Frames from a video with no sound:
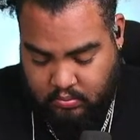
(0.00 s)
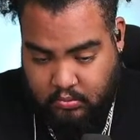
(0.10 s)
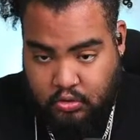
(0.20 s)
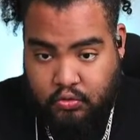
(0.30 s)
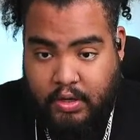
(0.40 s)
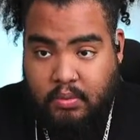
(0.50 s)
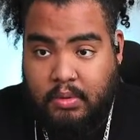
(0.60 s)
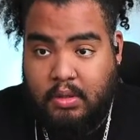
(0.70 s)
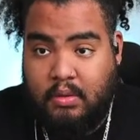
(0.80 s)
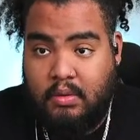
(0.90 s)
Trade
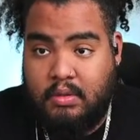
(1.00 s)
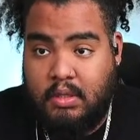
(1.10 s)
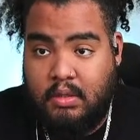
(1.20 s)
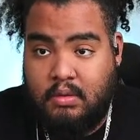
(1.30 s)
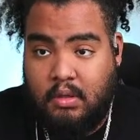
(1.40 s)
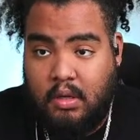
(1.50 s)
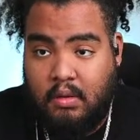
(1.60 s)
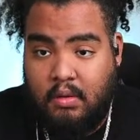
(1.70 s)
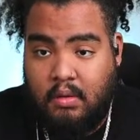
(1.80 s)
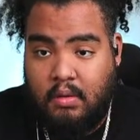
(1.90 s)
window, he says. Okay.
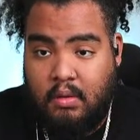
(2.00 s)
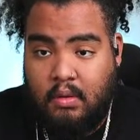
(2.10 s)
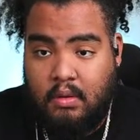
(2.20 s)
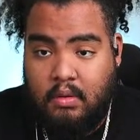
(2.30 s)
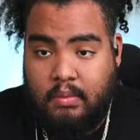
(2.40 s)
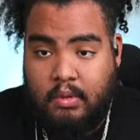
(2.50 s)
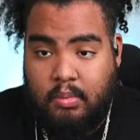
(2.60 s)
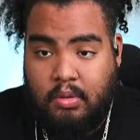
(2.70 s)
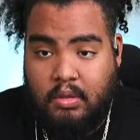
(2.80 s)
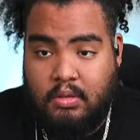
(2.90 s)
I'm gonna
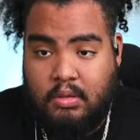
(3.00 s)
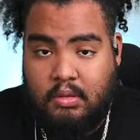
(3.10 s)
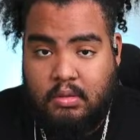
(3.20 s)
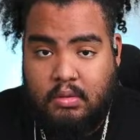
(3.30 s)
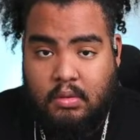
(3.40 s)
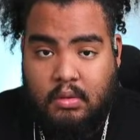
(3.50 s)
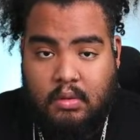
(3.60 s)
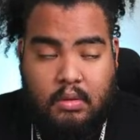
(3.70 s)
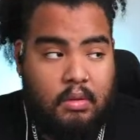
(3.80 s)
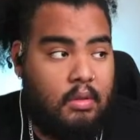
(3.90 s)
pause this.
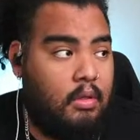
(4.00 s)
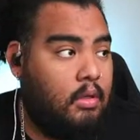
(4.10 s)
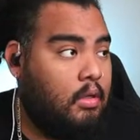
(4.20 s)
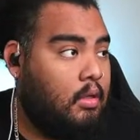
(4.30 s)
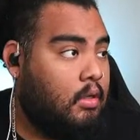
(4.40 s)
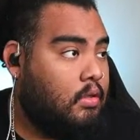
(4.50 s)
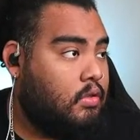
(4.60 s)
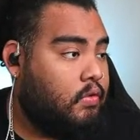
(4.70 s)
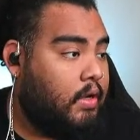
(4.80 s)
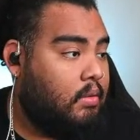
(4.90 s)

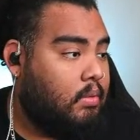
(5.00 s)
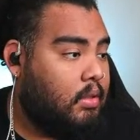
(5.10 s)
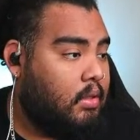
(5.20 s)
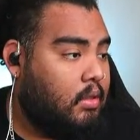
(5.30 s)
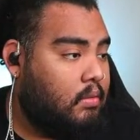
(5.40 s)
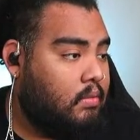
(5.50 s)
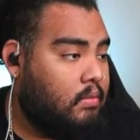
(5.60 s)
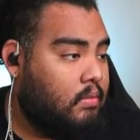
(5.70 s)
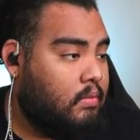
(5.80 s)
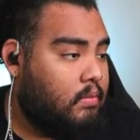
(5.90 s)
Trade window.
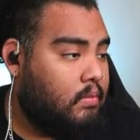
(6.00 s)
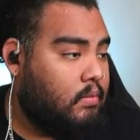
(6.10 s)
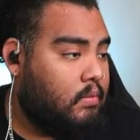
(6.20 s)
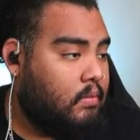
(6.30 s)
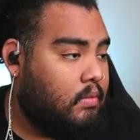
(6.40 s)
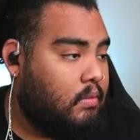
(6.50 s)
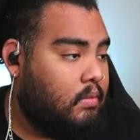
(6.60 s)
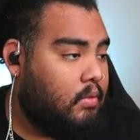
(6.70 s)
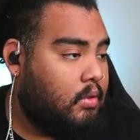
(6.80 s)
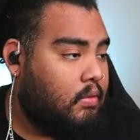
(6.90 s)

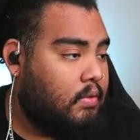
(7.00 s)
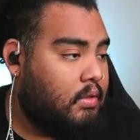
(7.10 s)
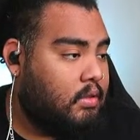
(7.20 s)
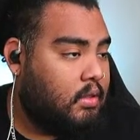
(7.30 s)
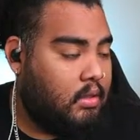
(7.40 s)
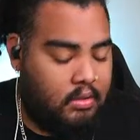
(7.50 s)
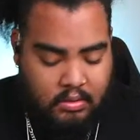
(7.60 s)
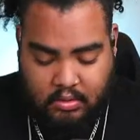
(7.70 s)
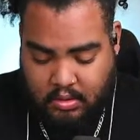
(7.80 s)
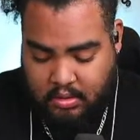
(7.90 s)
We're gonna reset and
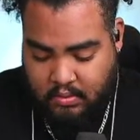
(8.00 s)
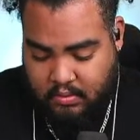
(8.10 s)
start.